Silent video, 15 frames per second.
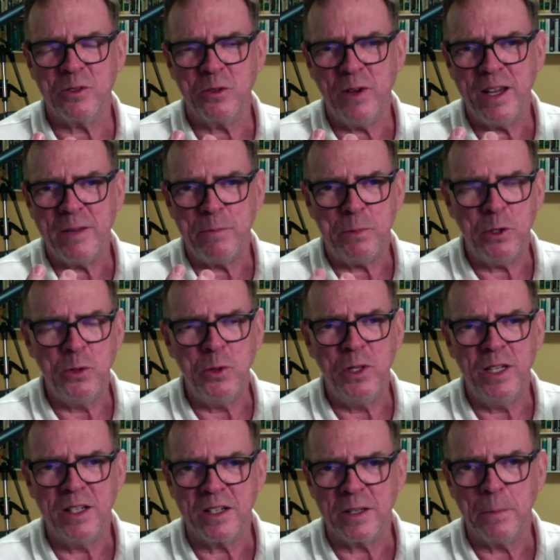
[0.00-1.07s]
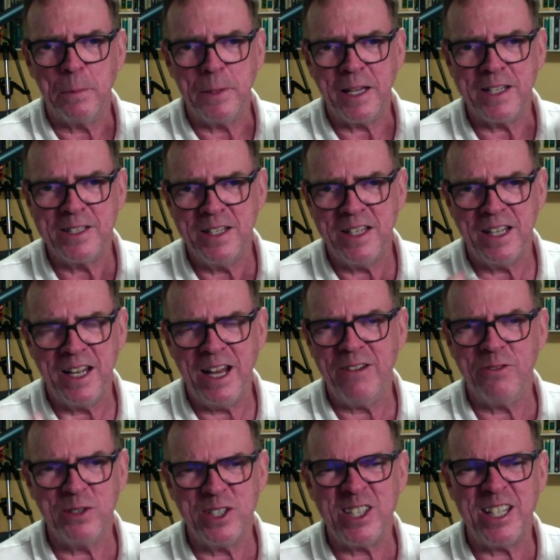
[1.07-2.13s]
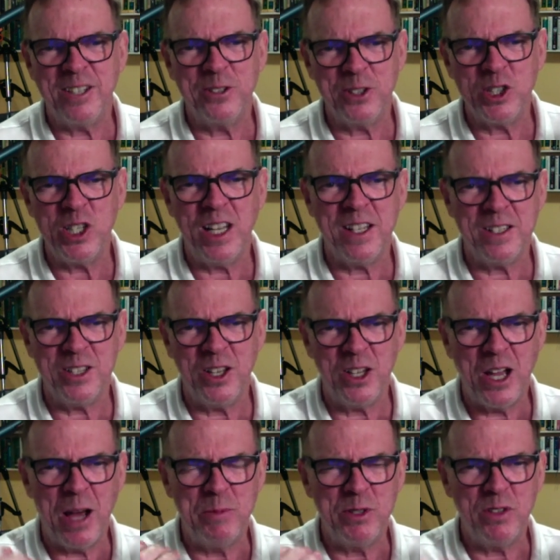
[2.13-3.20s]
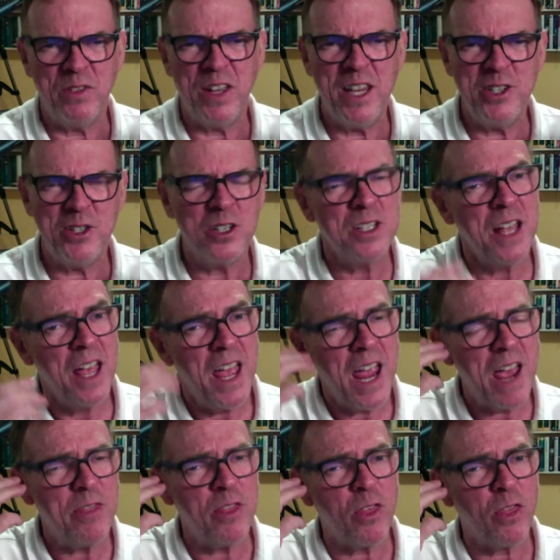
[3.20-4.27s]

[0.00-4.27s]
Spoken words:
great beauty and complexity in every single sentence and the observations and the